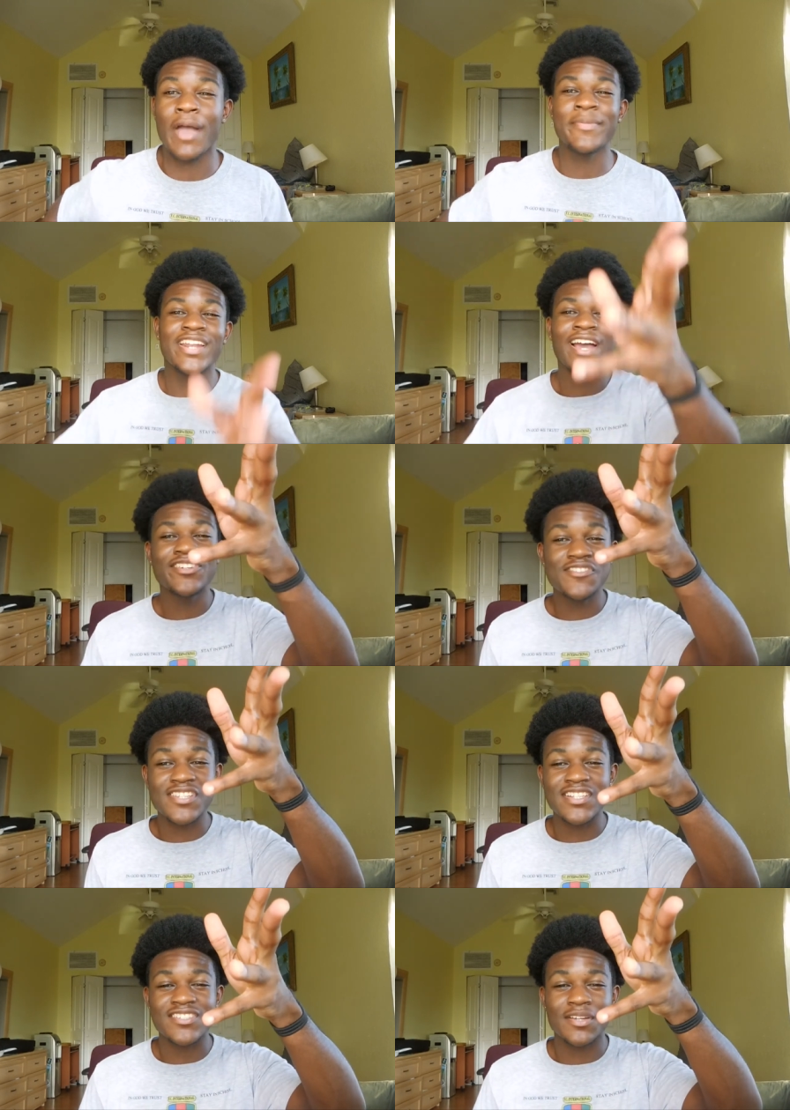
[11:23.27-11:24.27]
I mean I use
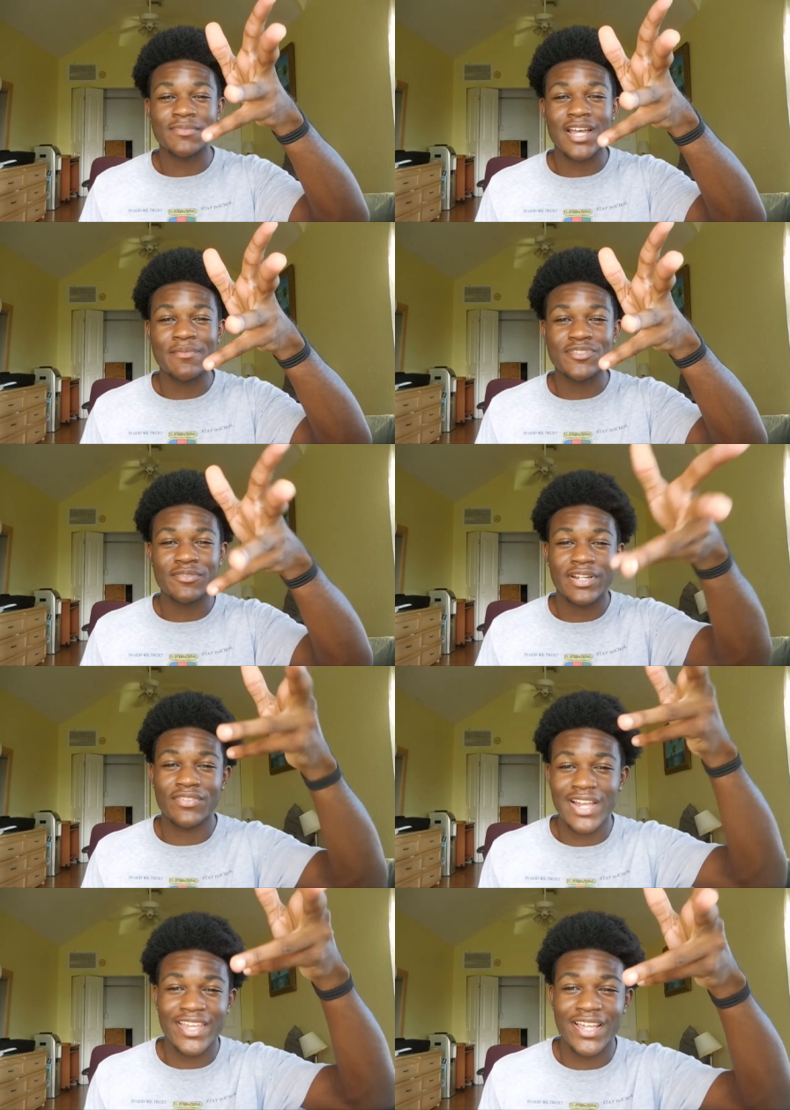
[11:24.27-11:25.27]
it sometimes
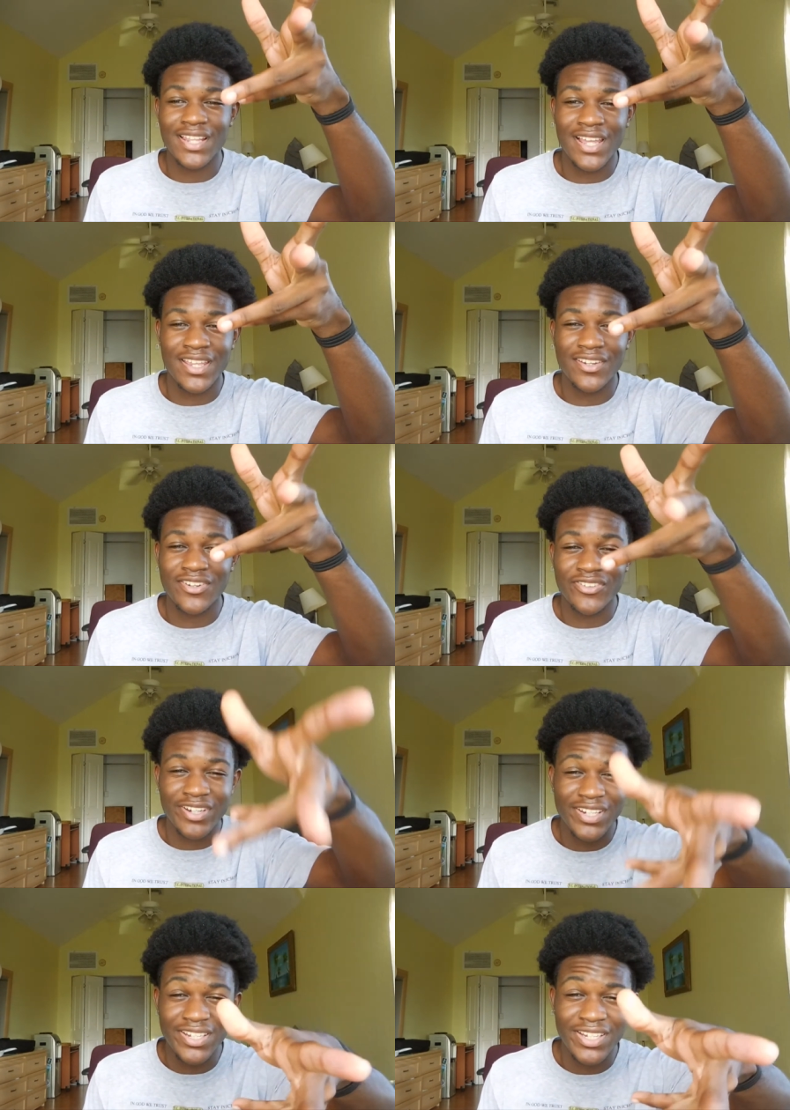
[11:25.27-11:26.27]
whenever I get like
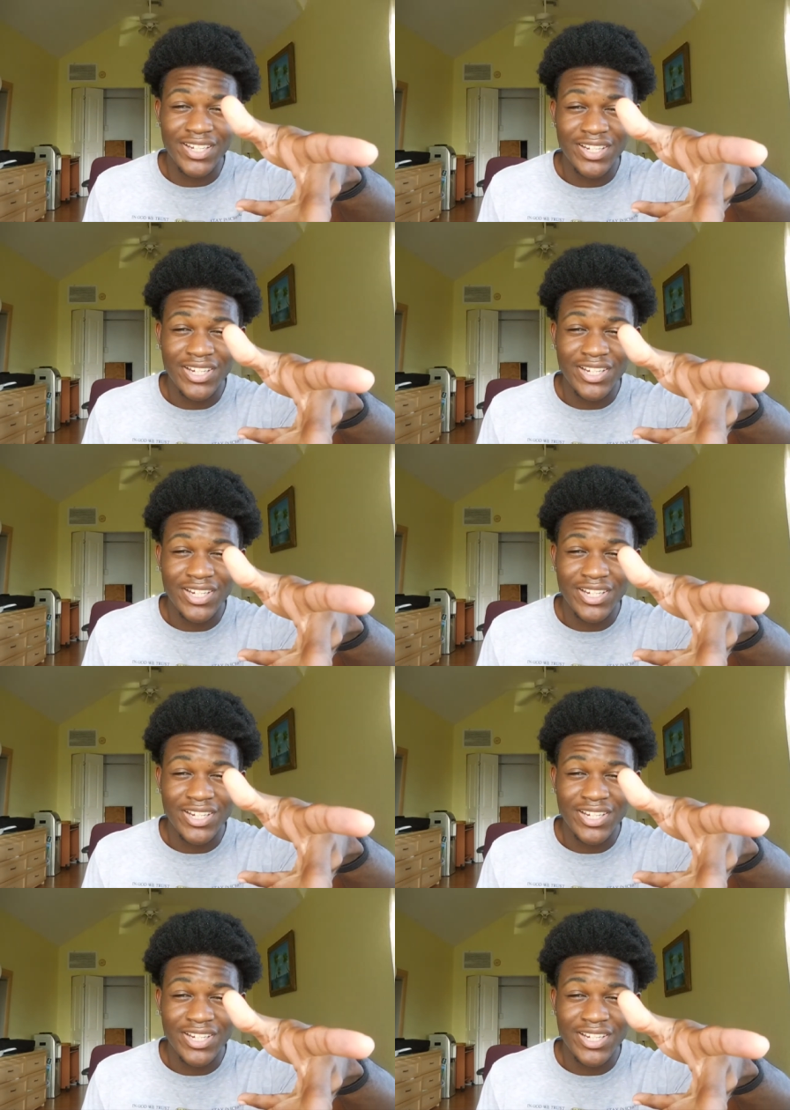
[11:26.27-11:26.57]
really